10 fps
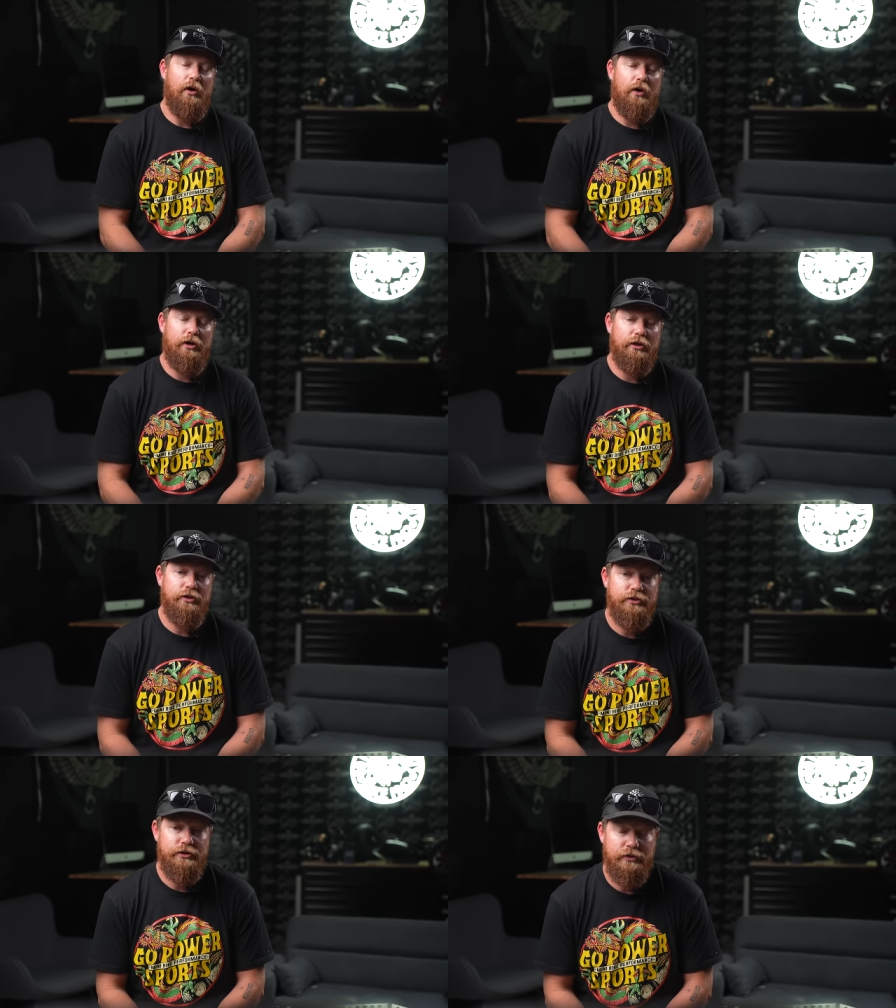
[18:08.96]

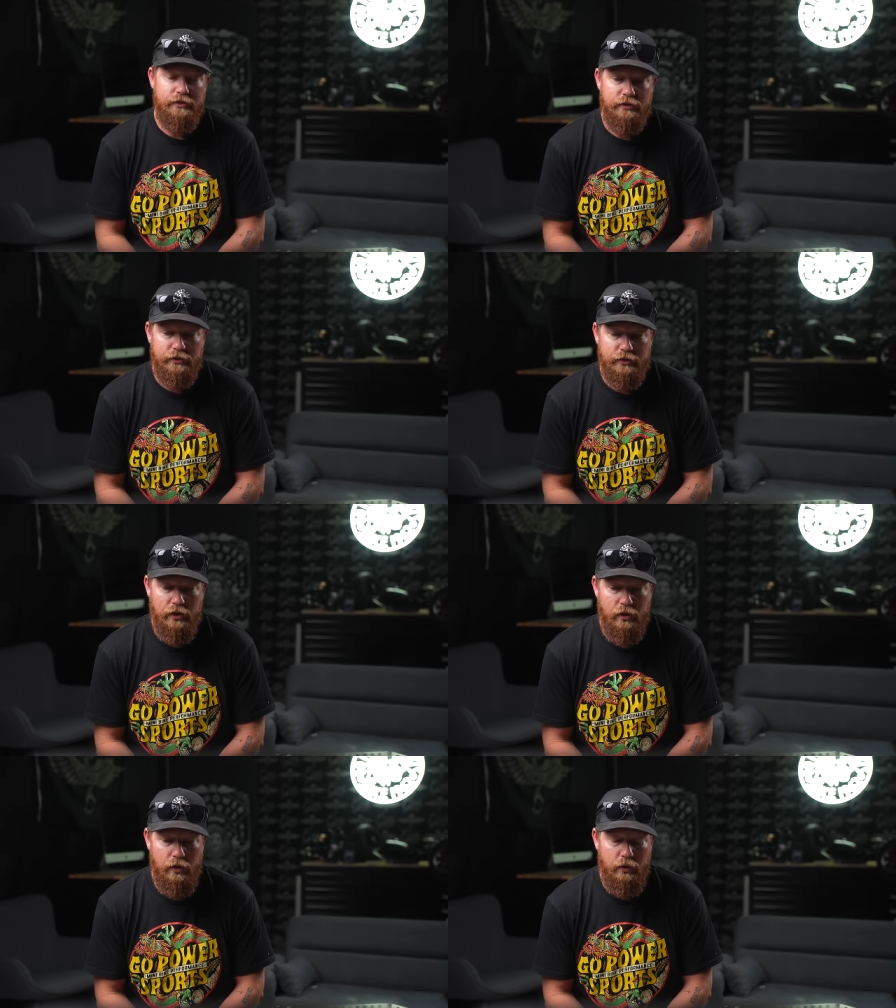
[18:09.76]
Ours,
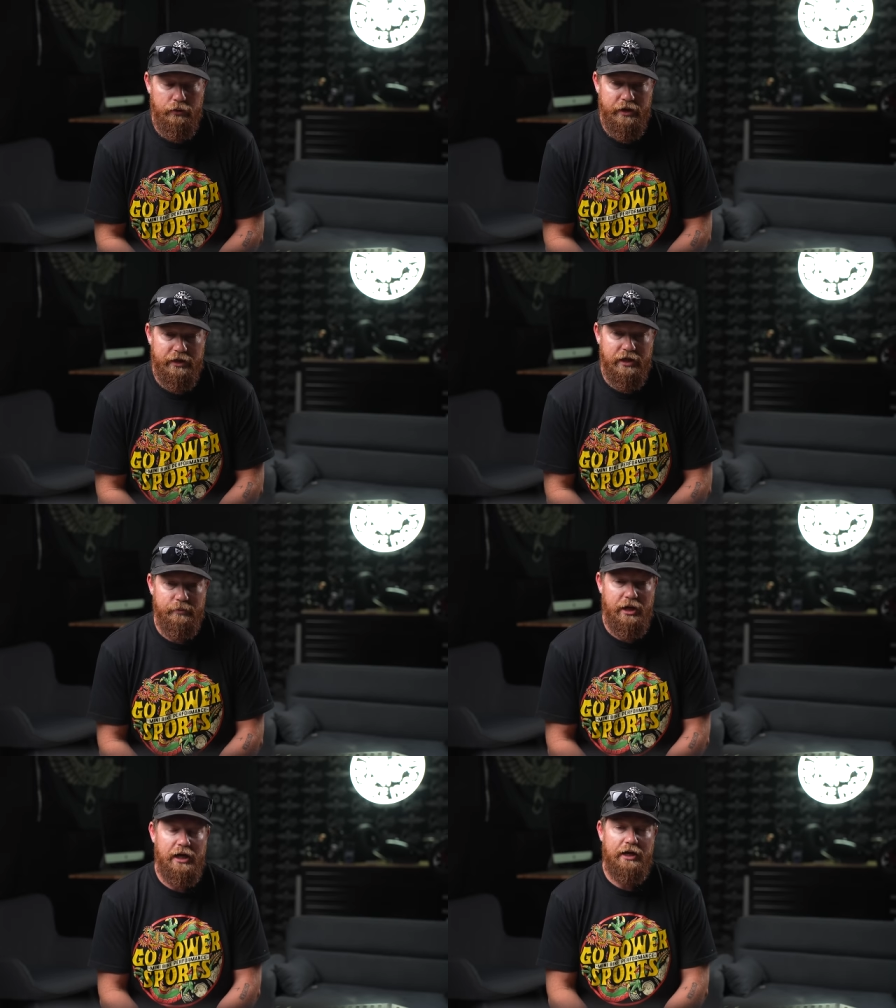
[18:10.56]
the whole thinking
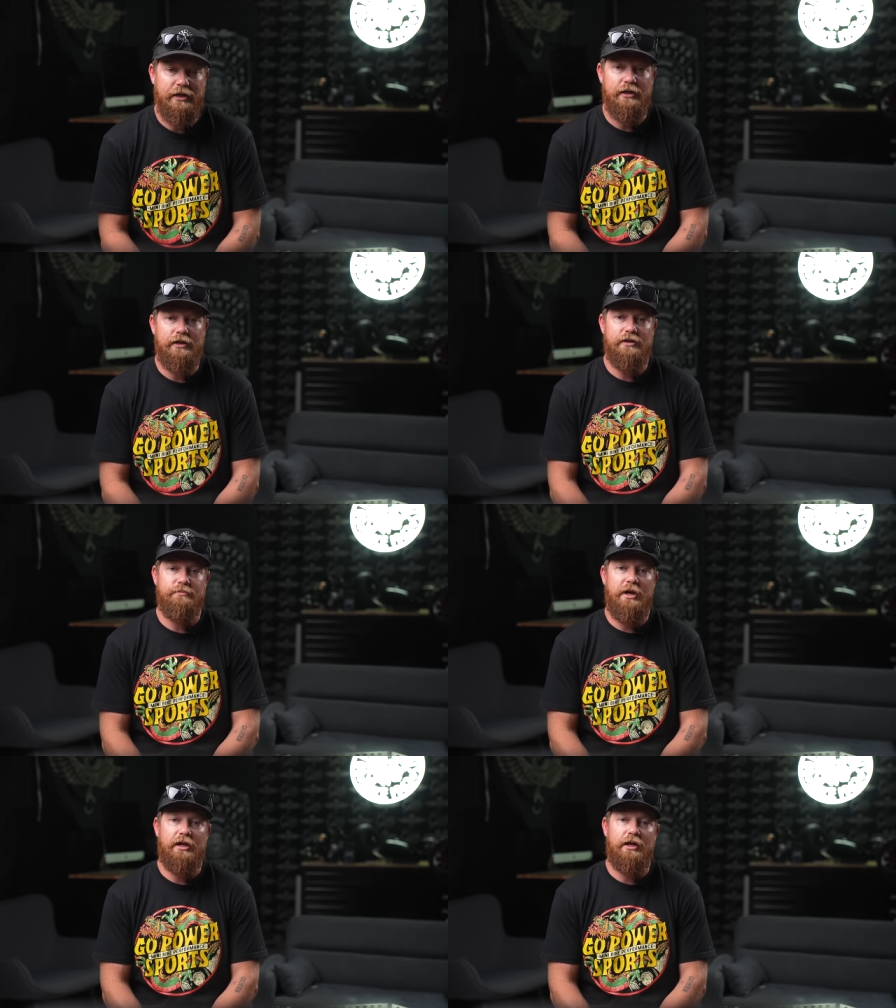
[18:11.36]
behind it is
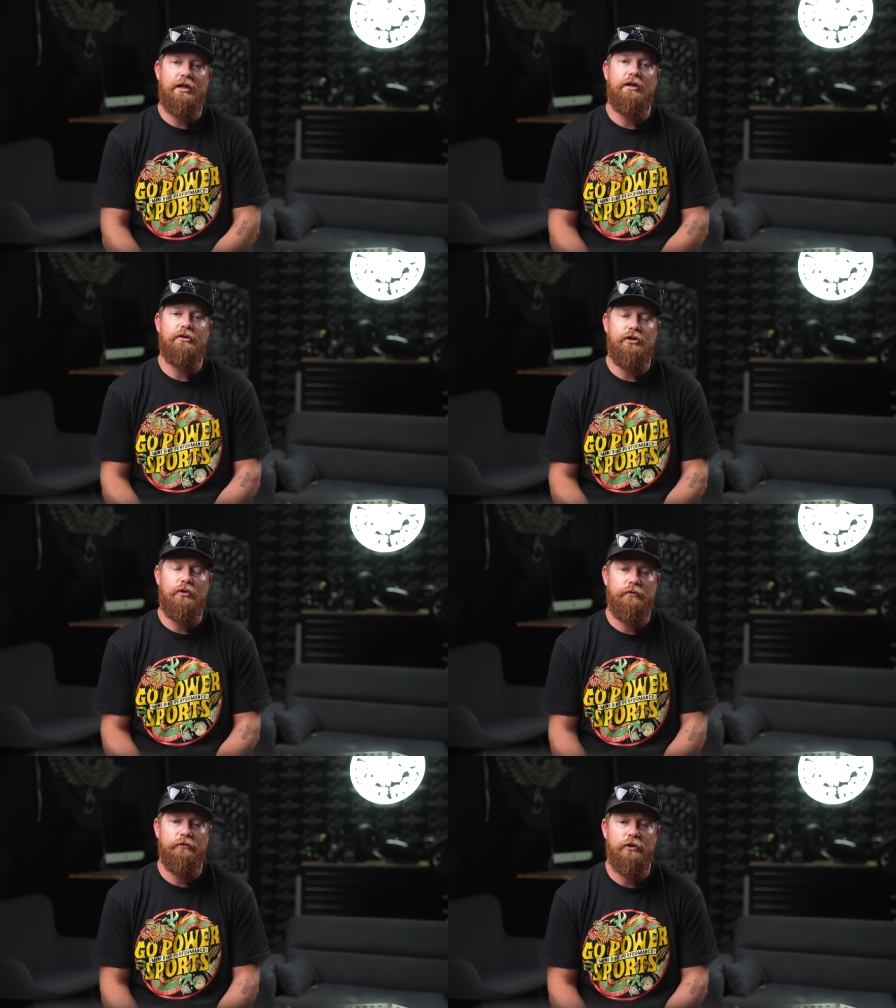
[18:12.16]
making it
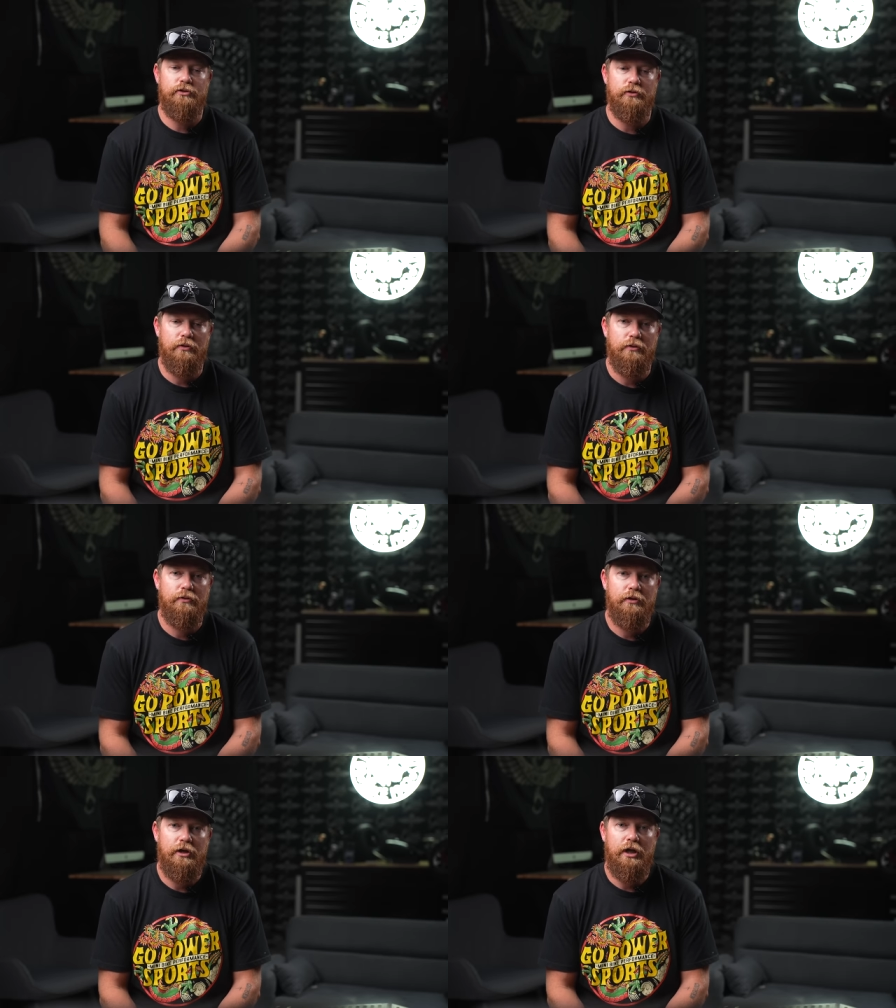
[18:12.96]
universal
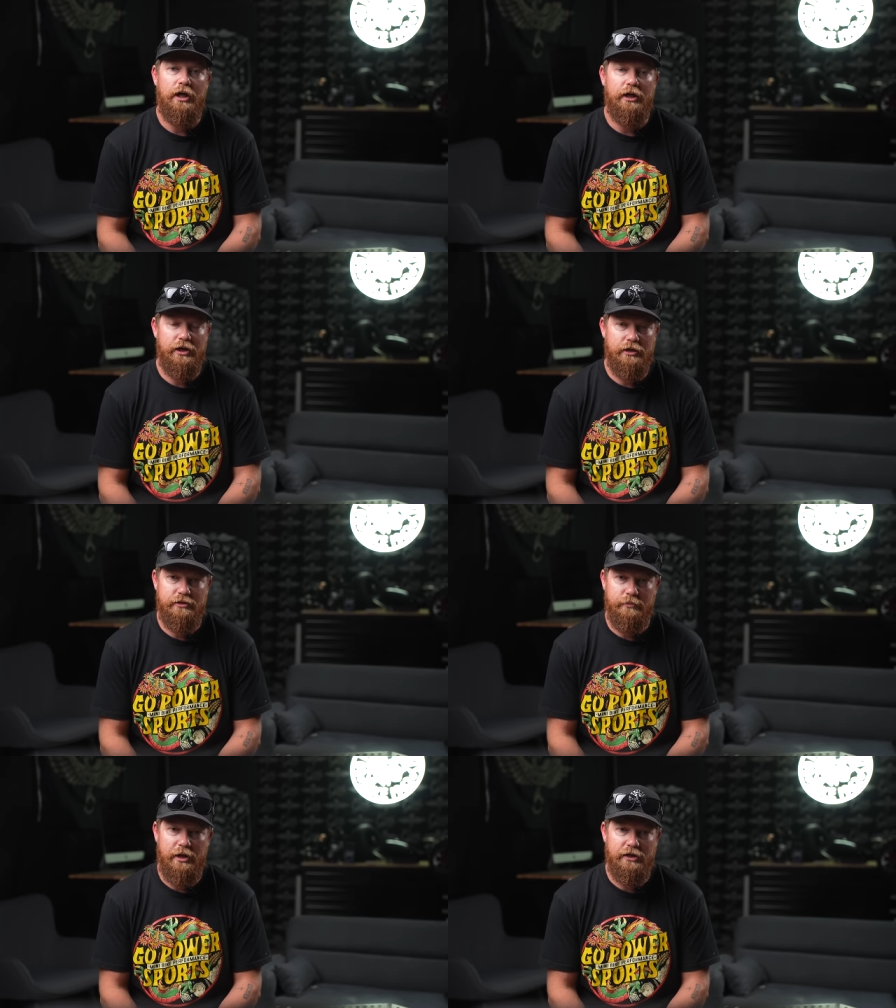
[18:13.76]
and
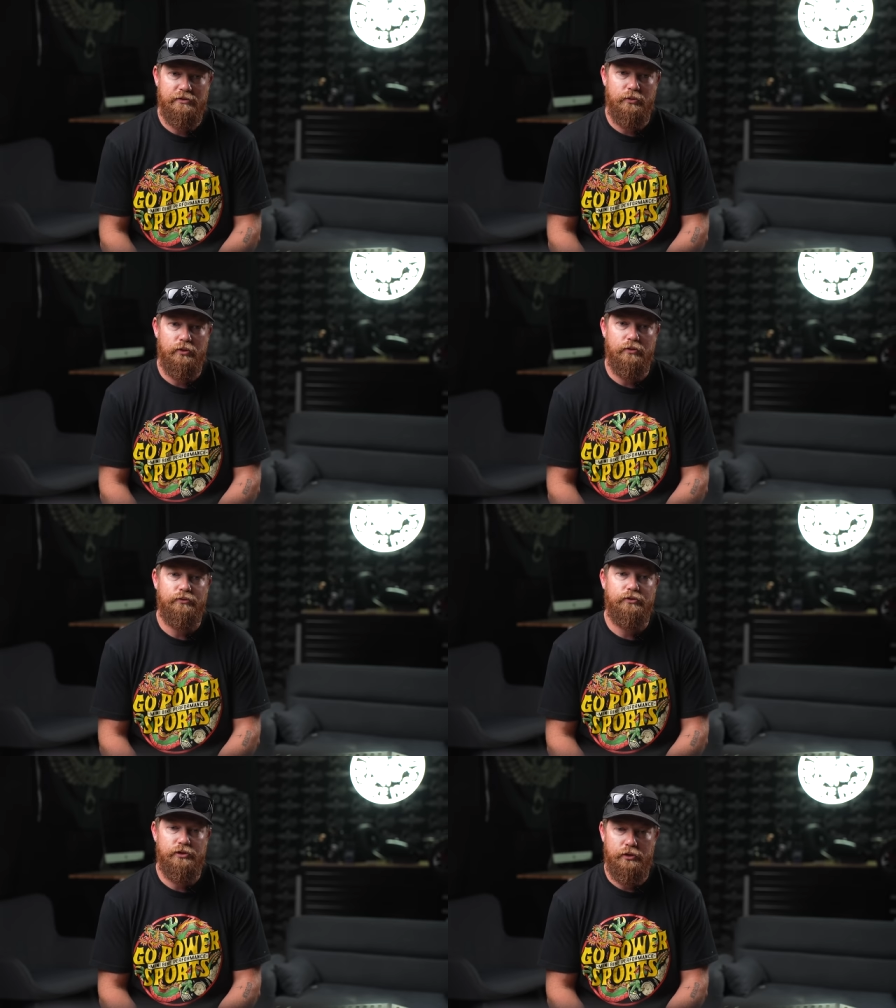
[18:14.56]
customizable
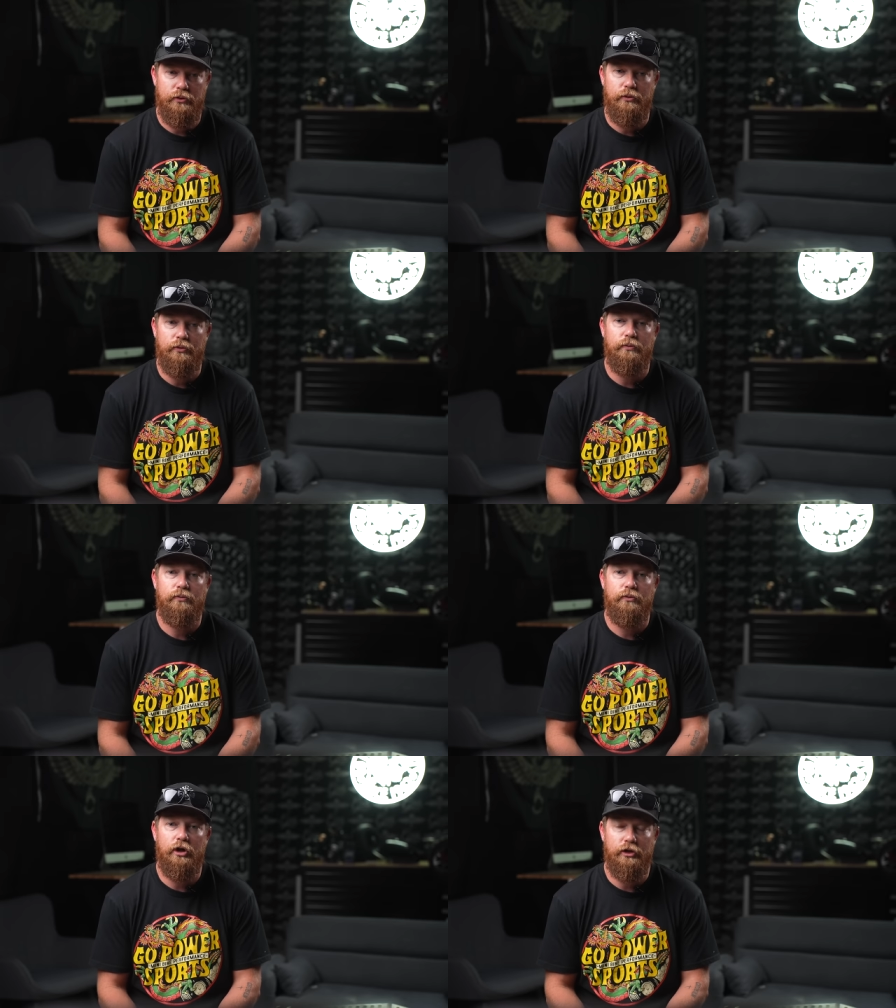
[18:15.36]
to
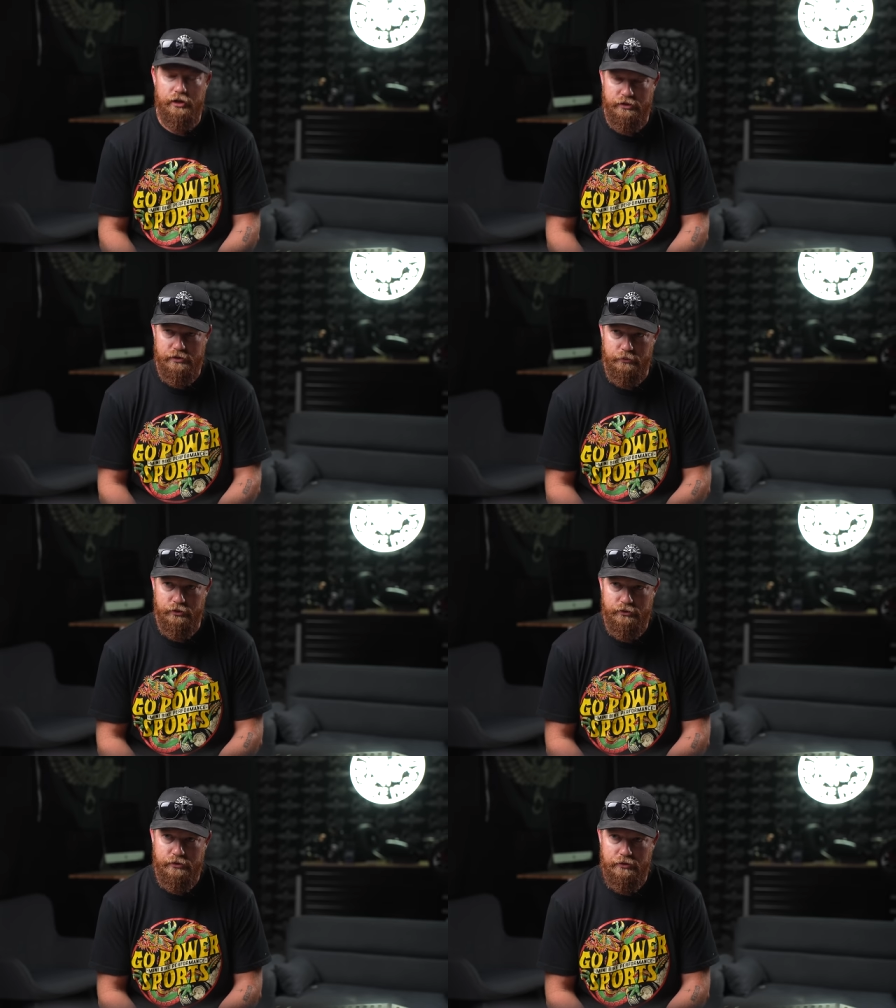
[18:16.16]
our customers.